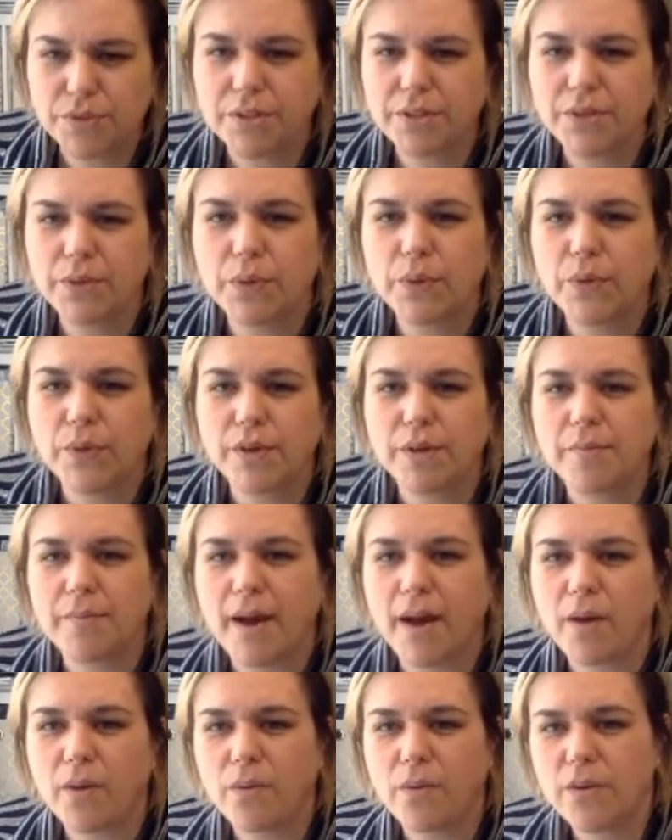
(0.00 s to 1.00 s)
really cool
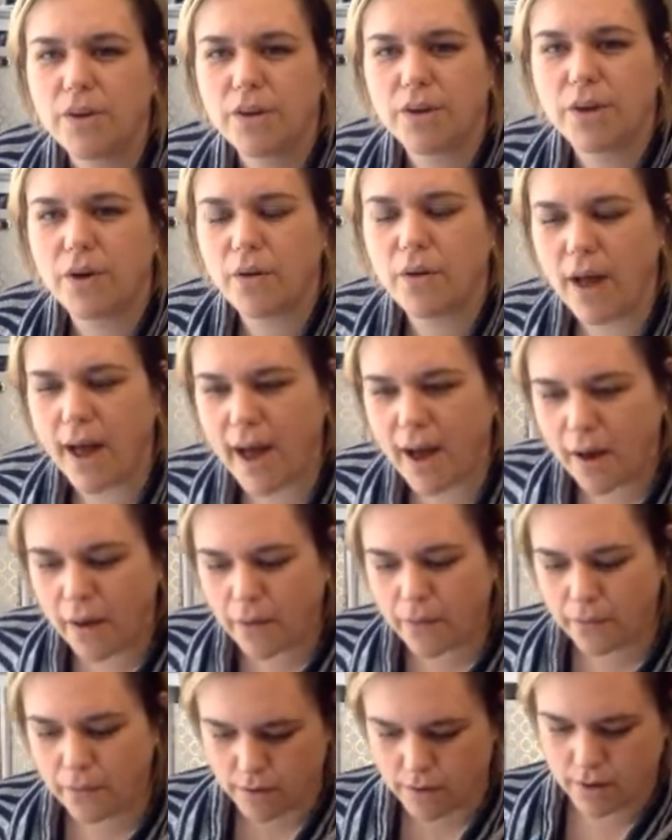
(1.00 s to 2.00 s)
about, you know,
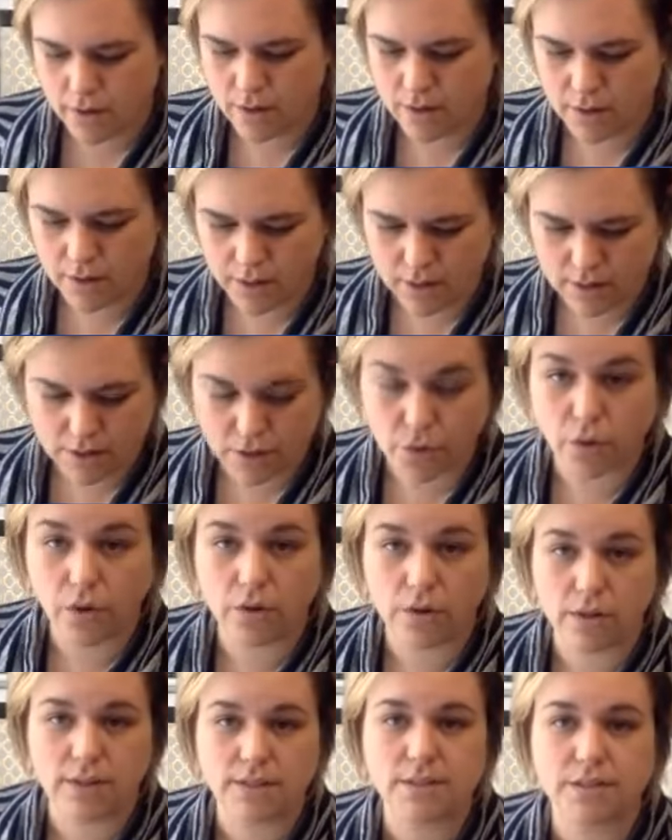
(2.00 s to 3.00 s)
how New
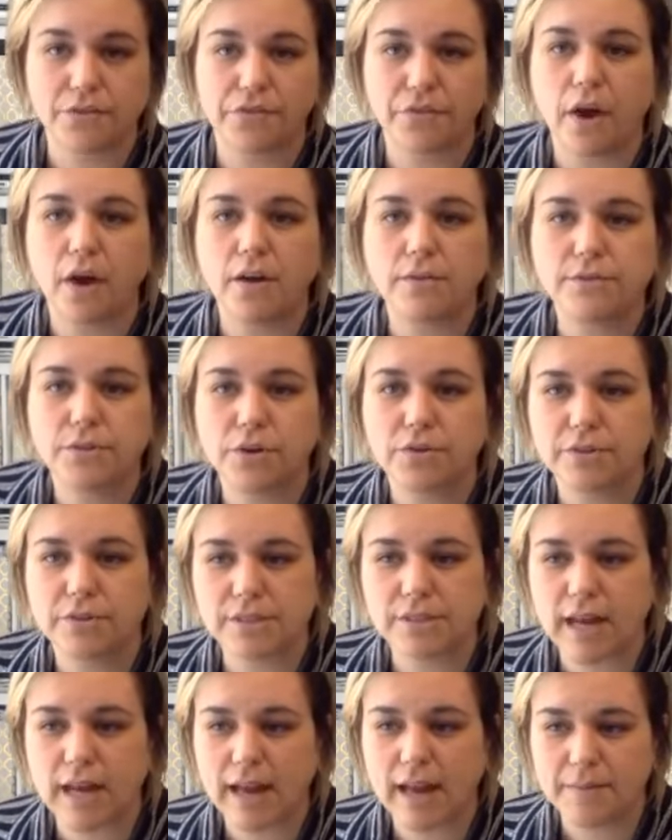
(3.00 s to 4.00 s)
Orleans evolved over
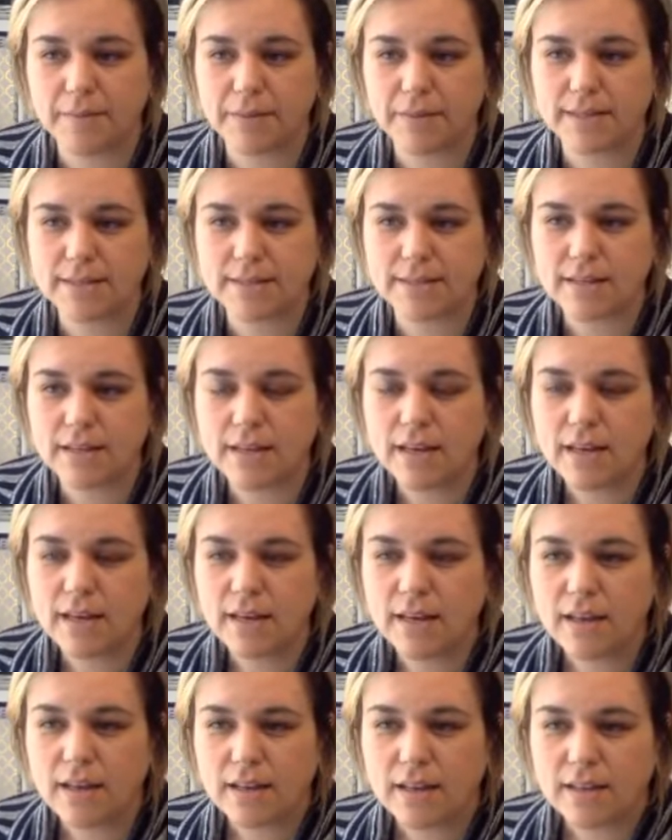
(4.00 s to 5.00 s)
time is
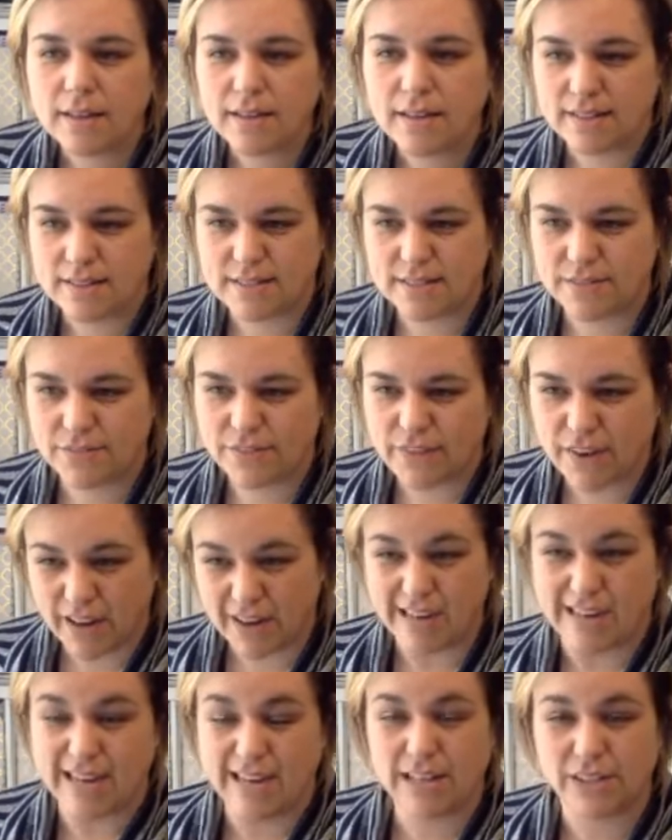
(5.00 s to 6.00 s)
this
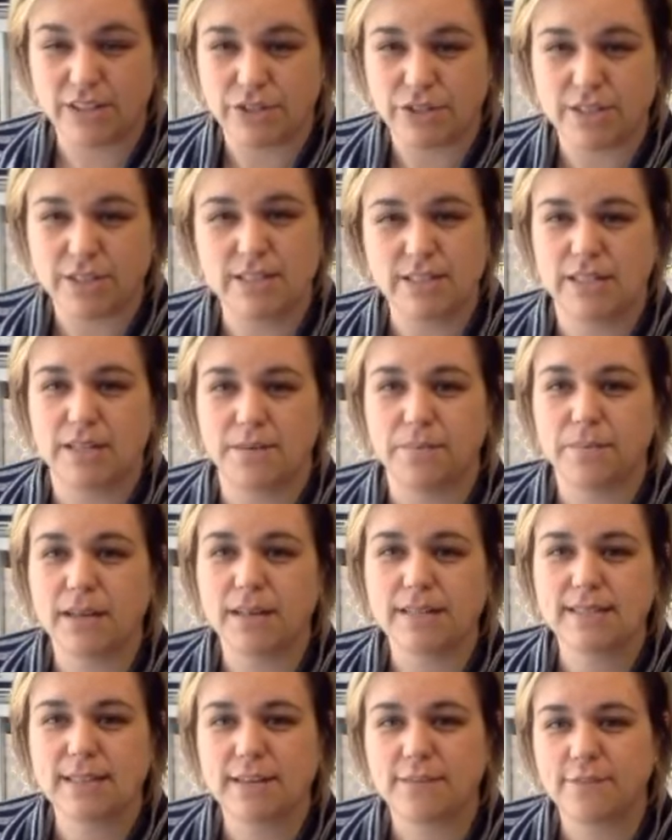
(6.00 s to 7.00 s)
very interesting
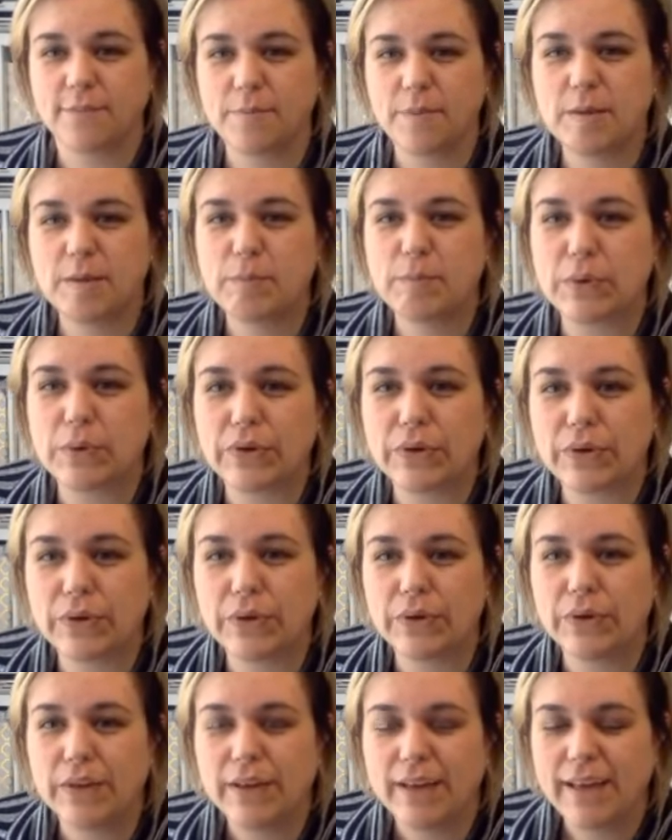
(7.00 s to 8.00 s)
mix of
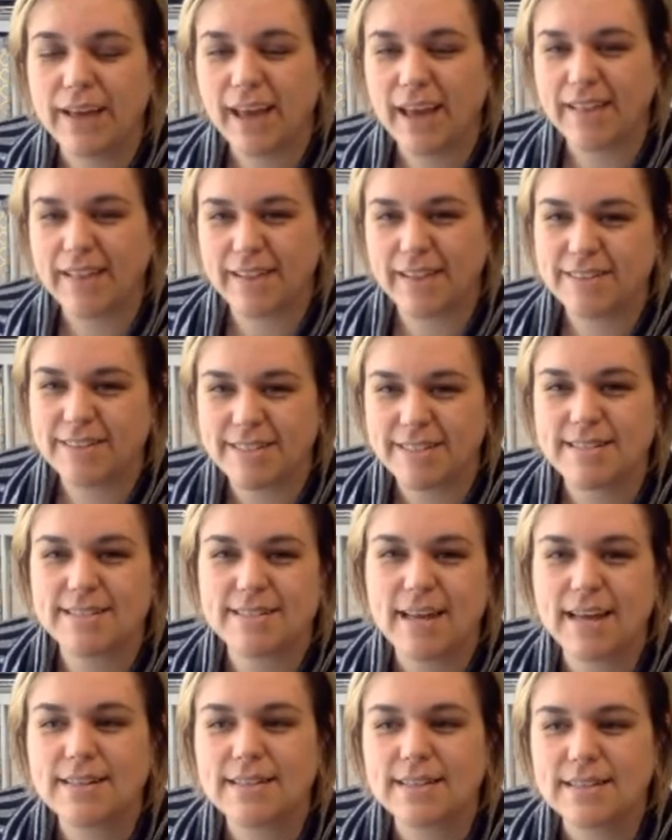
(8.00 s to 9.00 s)
people and their
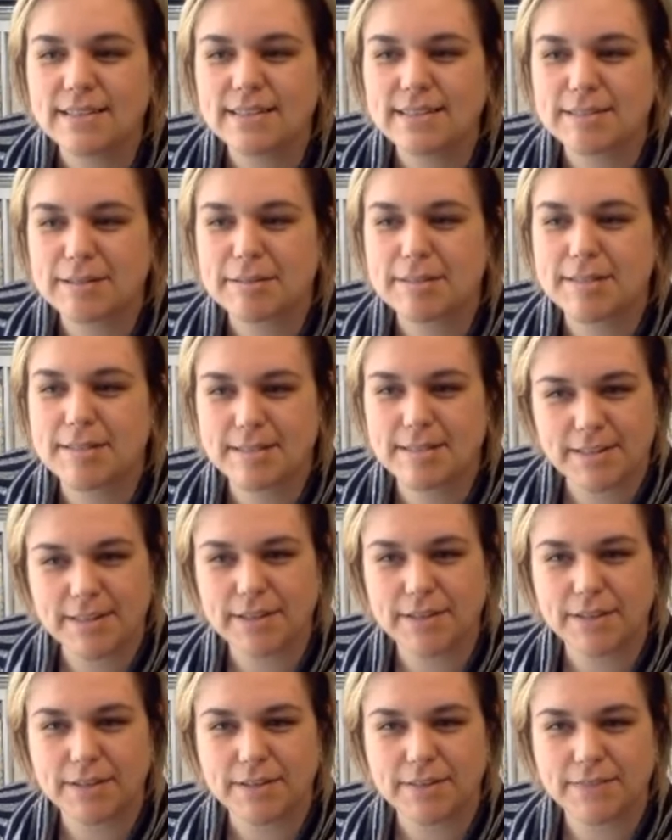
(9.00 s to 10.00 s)
descendants are
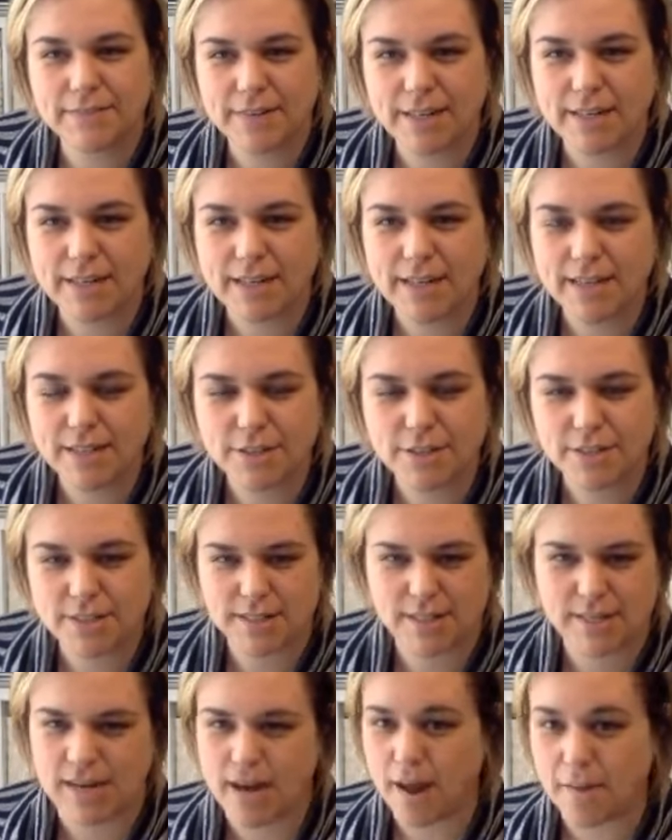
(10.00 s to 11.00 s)
still very
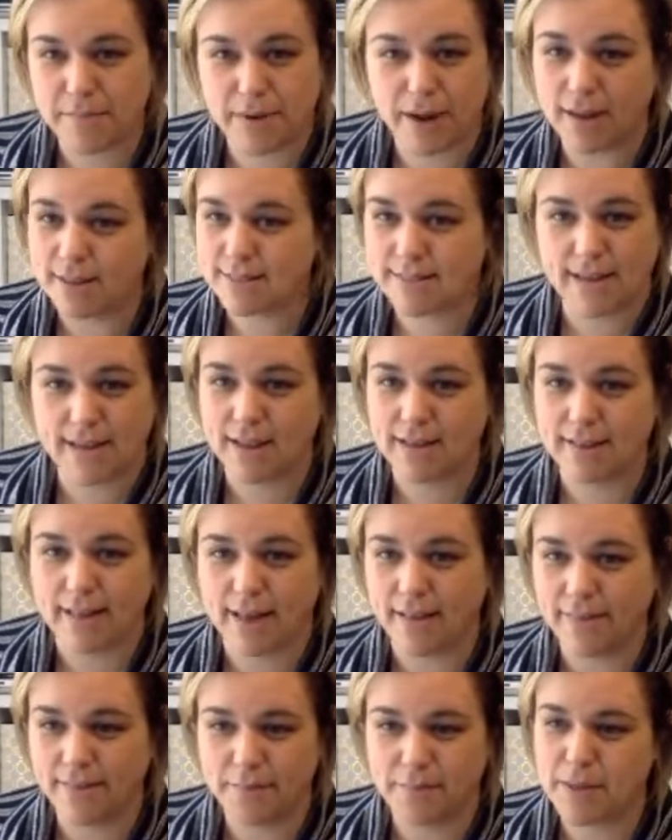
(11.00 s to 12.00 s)
interesting. And I'm not saying
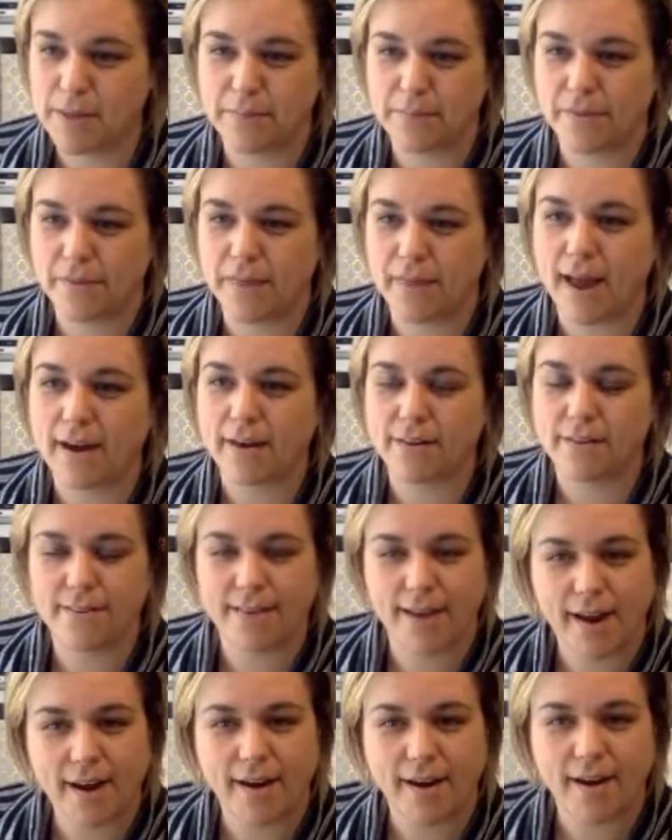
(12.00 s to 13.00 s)
that the people that are
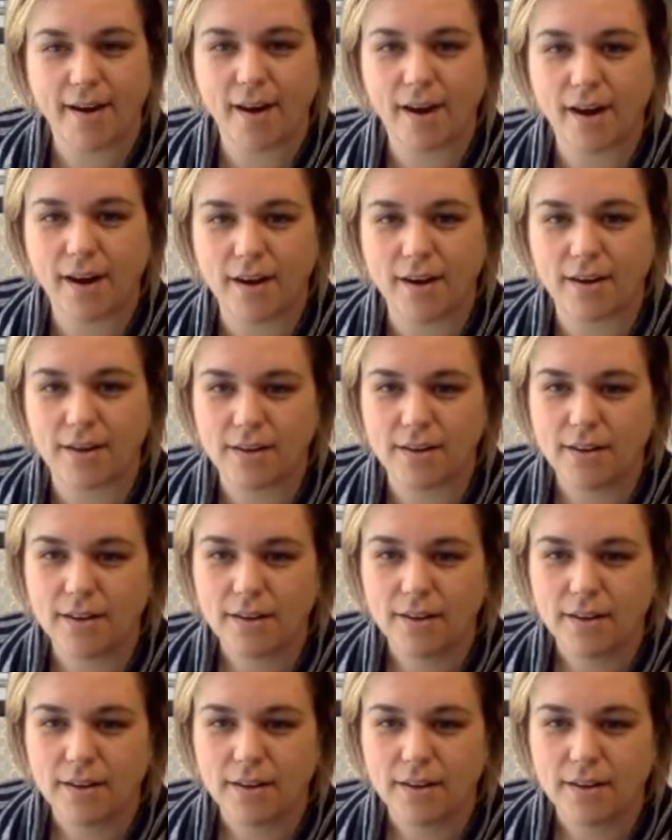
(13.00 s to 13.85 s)
there are